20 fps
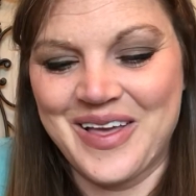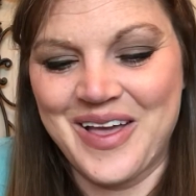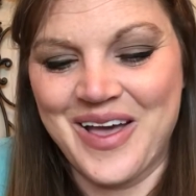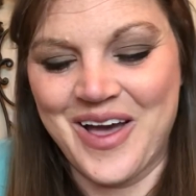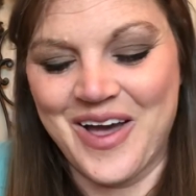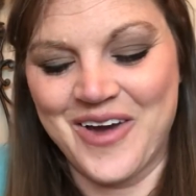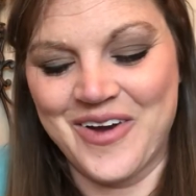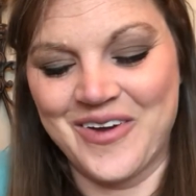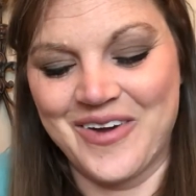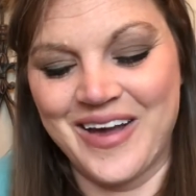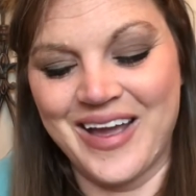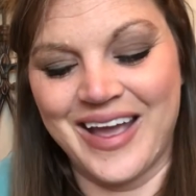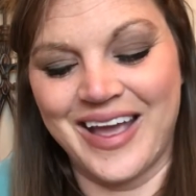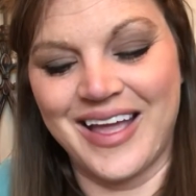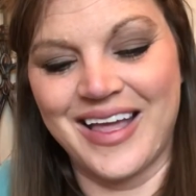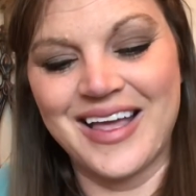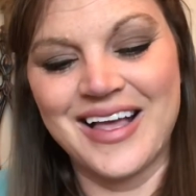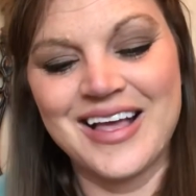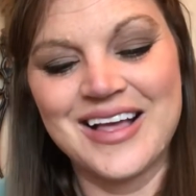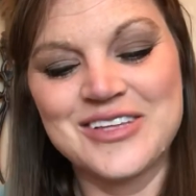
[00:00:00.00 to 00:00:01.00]
All right,
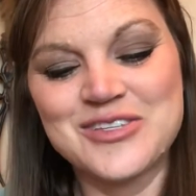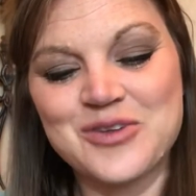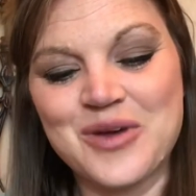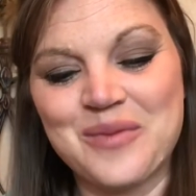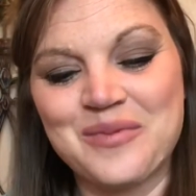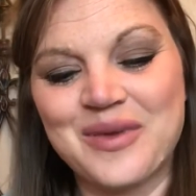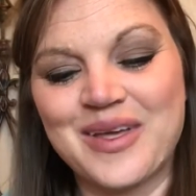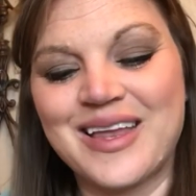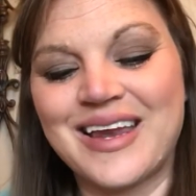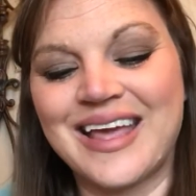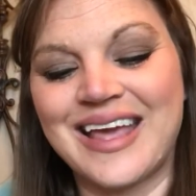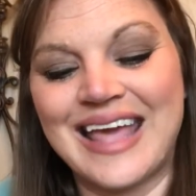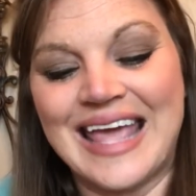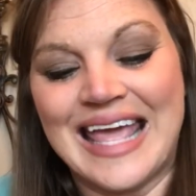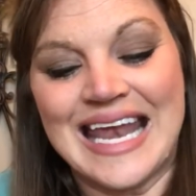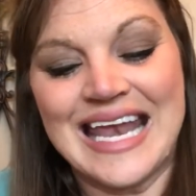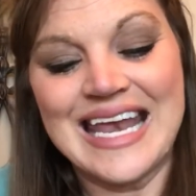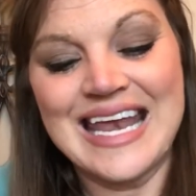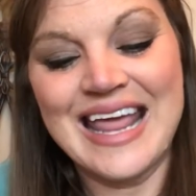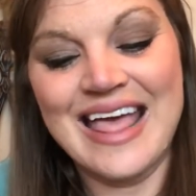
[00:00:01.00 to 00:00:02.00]
so I'm going to
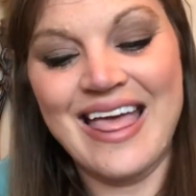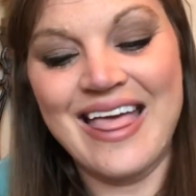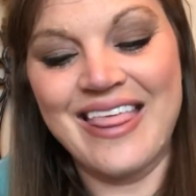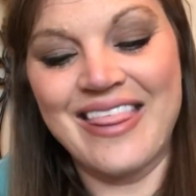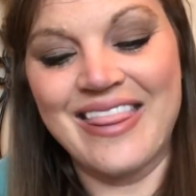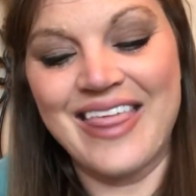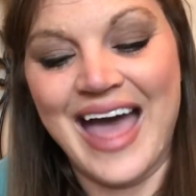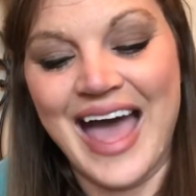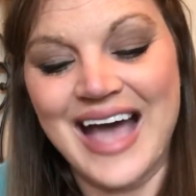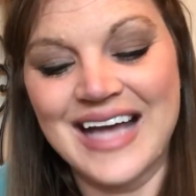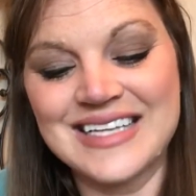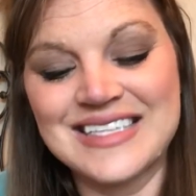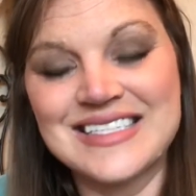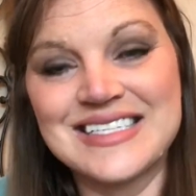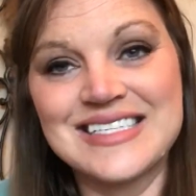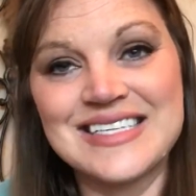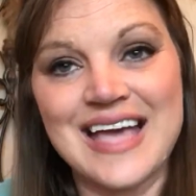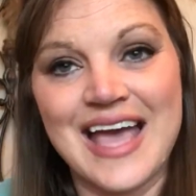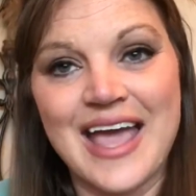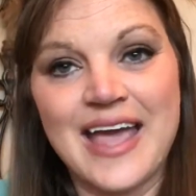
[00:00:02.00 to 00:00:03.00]
end that
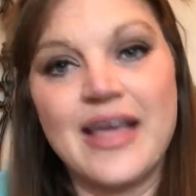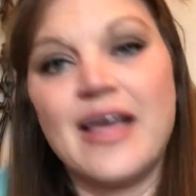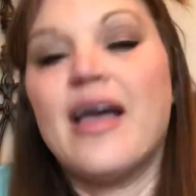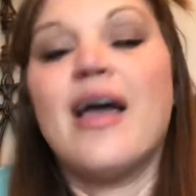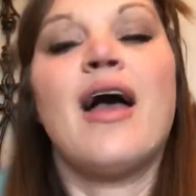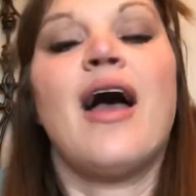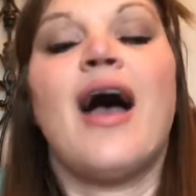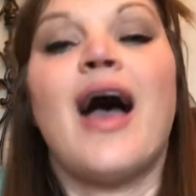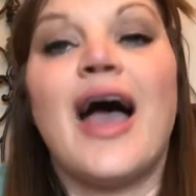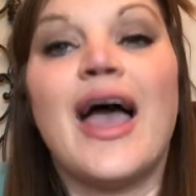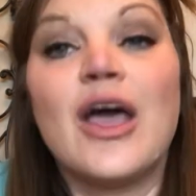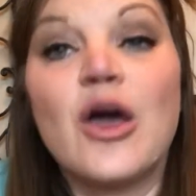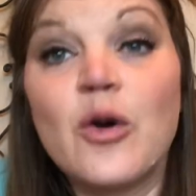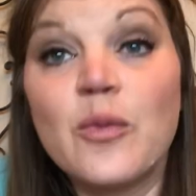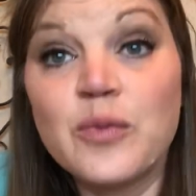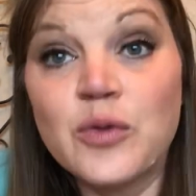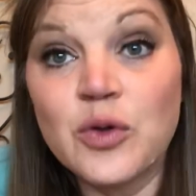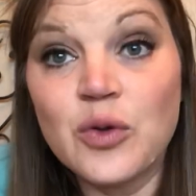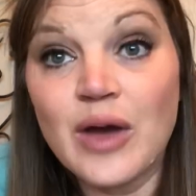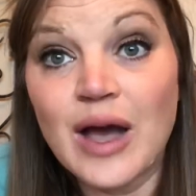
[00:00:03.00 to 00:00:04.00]
today. I
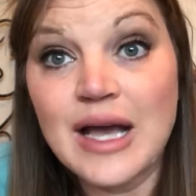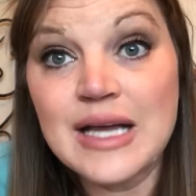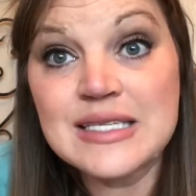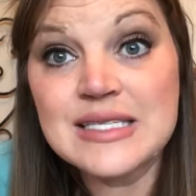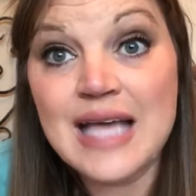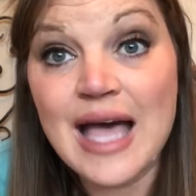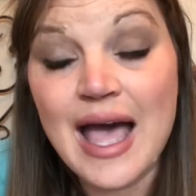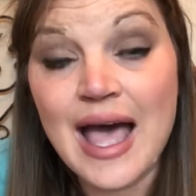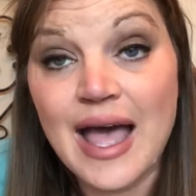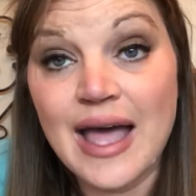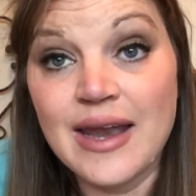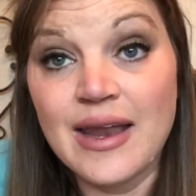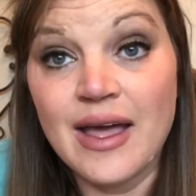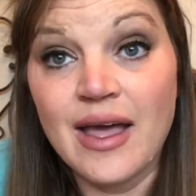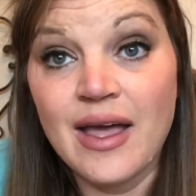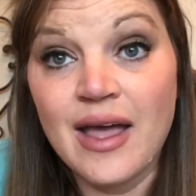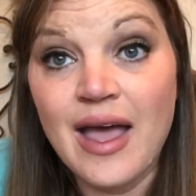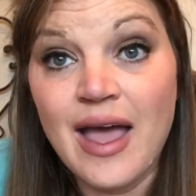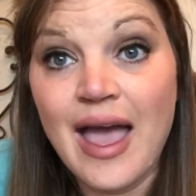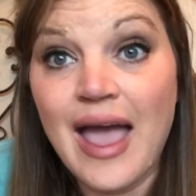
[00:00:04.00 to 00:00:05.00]
hope you guys had
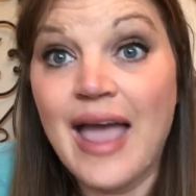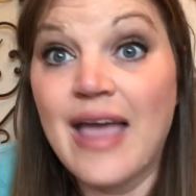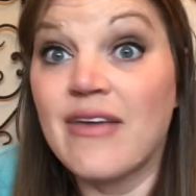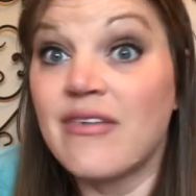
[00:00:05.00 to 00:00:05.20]
a